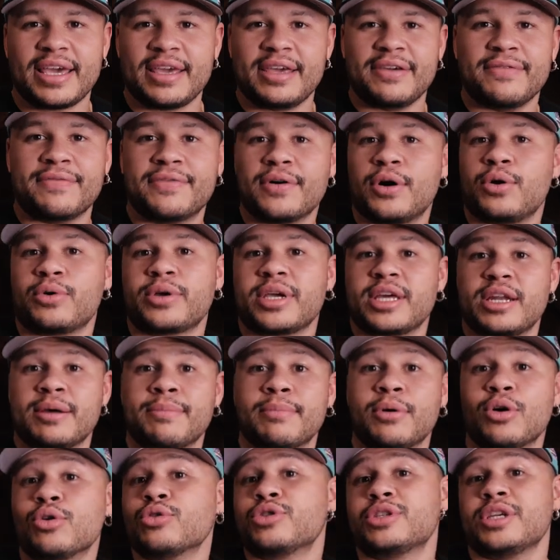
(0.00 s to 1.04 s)
evoke an
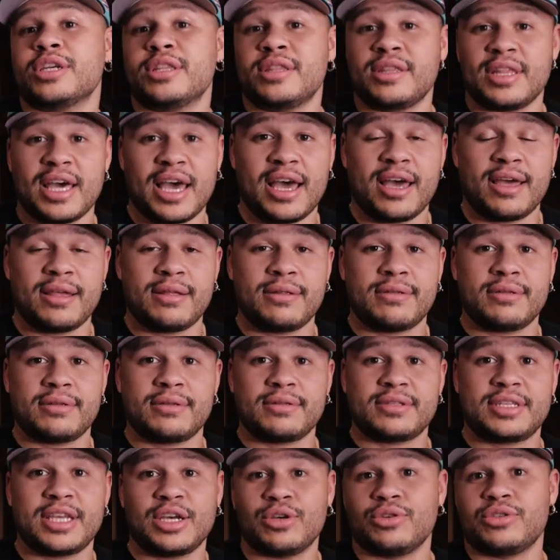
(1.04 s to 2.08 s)
emotion that
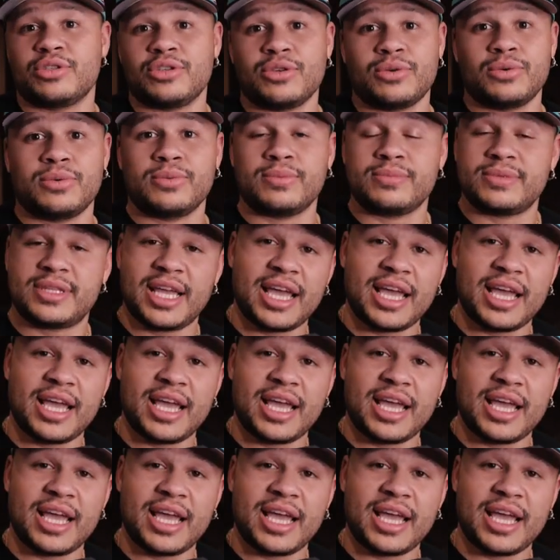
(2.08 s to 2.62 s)
tells you,